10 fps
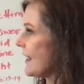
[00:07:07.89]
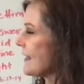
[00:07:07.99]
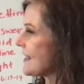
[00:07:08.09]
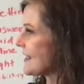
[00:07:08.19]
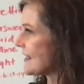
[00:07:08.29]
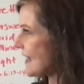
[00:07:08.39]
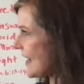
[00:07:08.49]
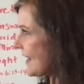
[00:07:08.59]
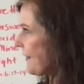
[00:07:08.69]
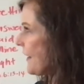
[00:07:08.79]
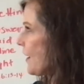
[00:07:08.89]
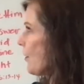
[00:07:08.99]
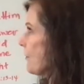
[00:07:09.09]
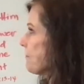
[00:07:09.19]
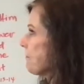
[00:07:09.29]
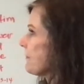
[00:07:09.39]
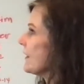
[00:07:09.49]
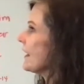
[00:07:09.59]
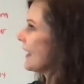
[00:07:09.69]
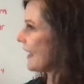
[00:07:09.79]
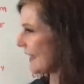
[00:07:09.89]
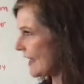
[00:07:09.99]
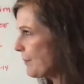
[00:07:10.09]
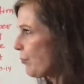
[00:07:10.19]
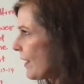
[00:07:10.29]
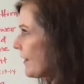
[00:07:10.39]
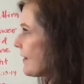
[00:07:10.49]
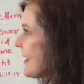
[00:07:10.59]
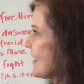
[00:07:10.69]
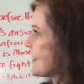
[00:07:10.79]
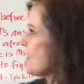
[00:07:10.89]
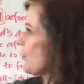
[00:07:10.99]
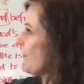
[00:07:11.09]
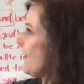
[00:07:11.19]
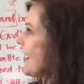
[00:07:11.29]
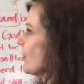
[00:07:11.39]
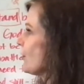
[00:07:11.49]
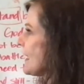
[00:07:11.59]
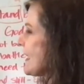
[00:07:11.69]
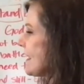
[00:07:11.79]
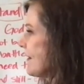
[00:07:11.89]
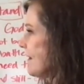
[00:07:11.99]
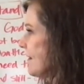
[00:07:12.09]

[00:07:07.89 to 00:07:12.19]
Stand there. Keep recognizing your vital need.